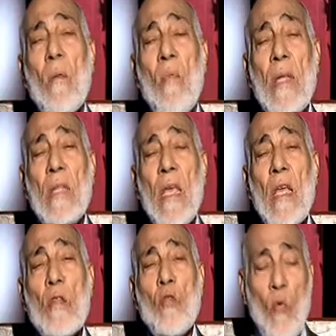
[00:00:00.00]
Wadi
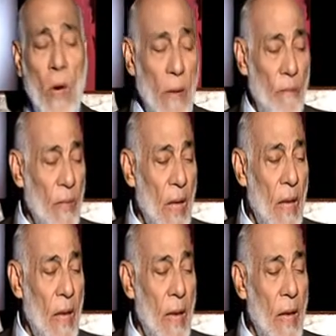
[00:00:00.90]
Tuwa
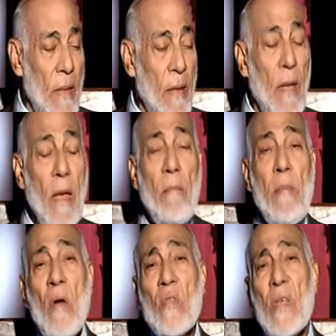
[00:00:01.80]
and
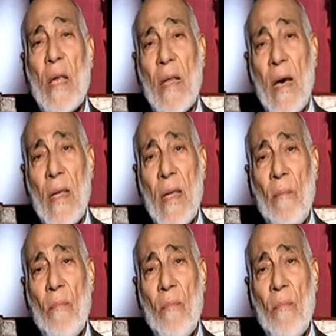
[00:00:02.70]
Mount Sinai